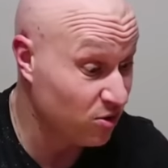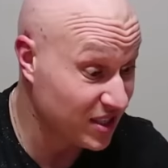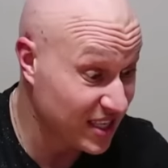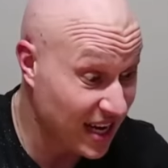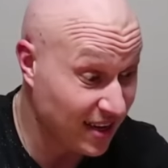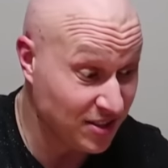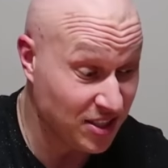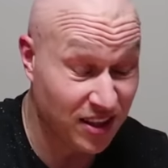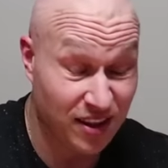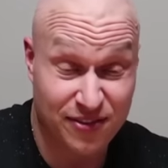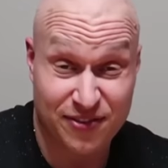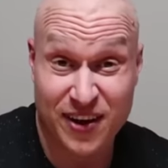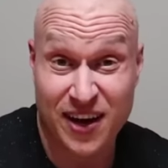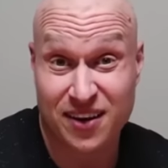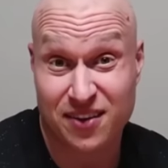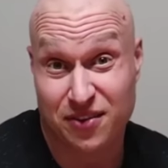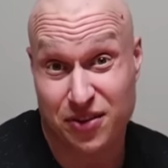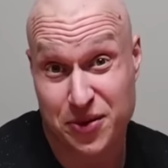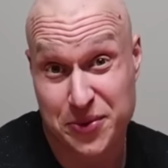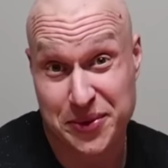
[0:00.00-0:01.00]
We're down to the
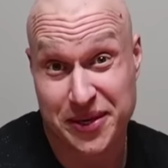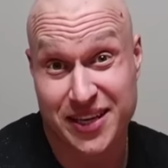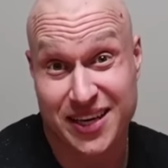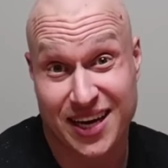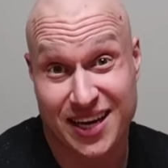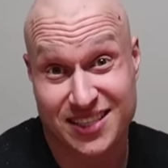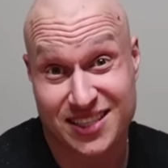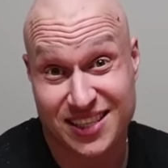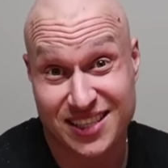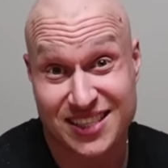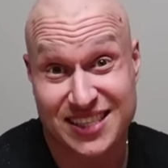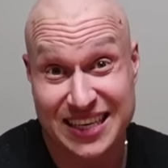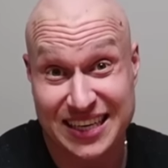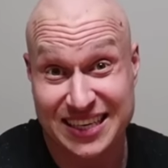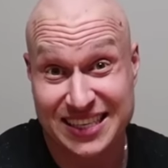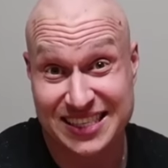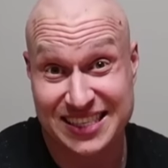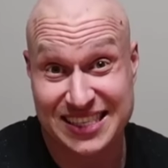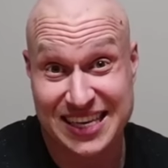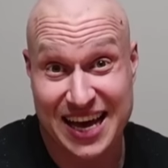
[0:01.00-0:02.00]
final three, guys. This is
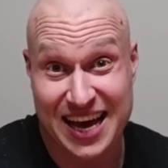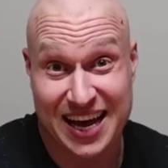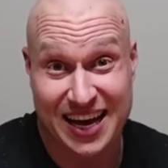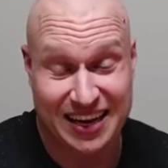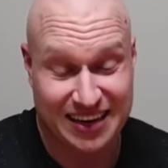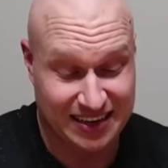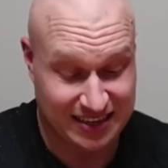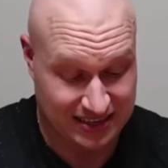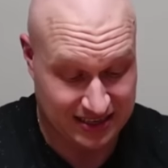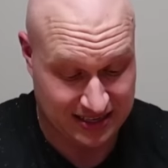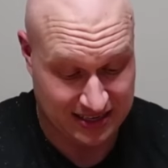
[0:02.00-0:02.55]
getting sad.